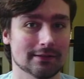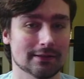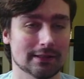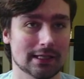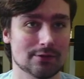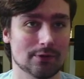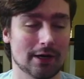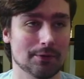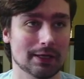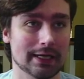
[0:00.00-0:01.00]
That's what I
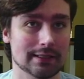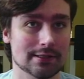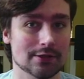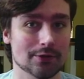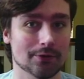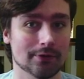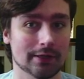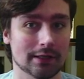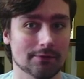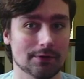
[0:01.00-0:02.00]
would like to do
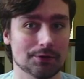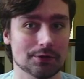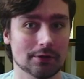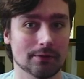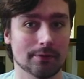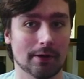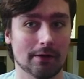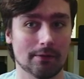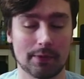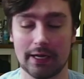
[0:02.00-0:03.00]
in the future. I,
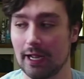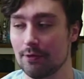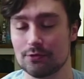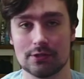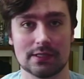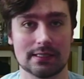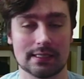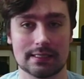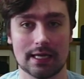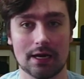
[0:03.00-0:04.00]
my house just isn't
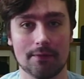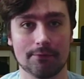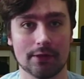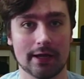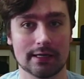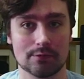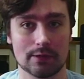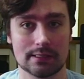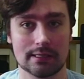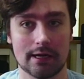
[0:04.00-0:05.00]
set up for that is what
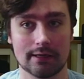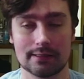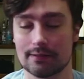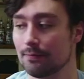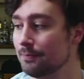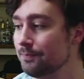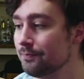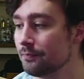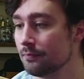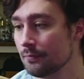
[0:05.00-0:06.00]
sucks
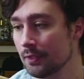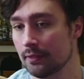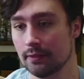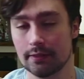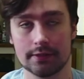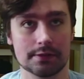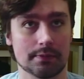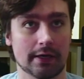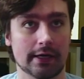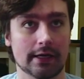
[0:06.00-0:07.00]
because
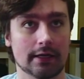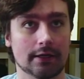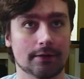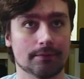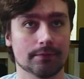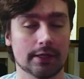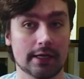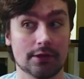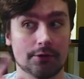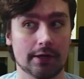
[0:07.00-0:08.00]
my uh, the
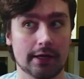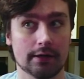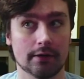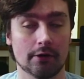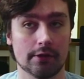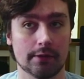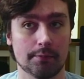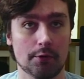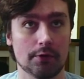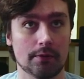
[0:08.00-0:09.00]
Ethernet or the
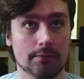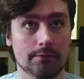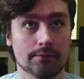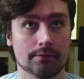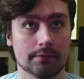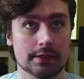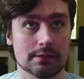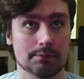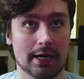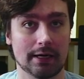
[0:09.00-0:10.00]
modem is
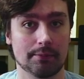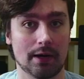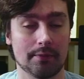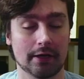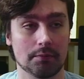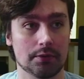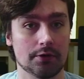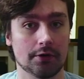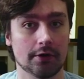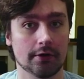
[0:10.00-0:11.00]
back by my
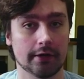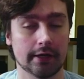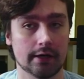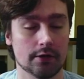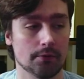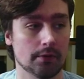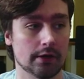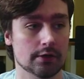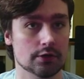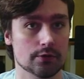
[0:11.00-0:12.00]
computer, and I don't want to
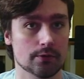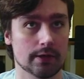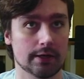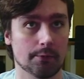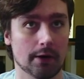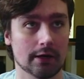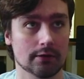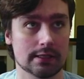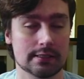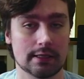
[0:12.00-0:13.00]
do any
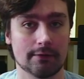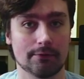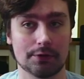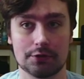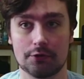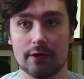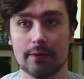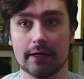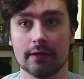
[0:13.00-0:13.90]
wireless stuff while streaming.